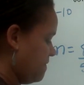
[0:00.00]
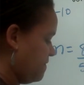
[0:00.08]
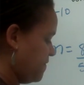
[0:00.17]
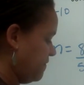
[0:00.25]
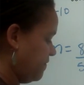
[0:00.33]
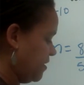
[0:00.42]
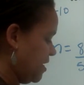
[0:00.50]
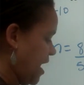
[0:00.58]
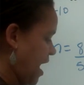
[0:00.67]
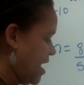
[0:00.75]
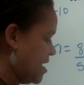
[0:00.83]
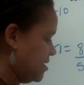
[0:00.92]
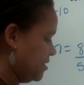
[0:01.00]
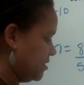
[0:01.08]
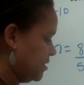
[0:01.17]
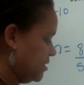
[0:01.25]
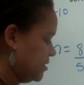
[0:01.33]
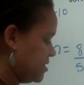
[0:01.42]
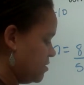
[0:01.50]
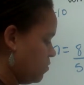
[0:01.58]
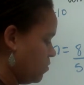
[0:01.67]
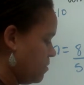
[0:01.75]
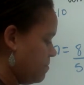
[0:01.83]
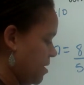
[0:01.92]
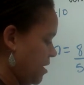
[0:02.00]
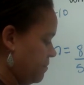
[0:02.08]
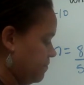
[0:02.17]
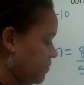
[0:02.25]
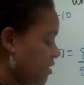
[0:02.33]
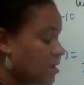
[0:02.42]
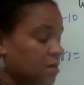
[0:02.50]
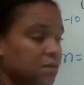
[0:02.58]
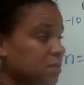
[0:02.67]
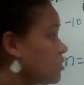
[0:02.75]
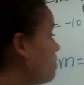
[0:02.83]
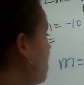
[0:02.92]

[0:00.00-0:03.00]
58 is equal to b. So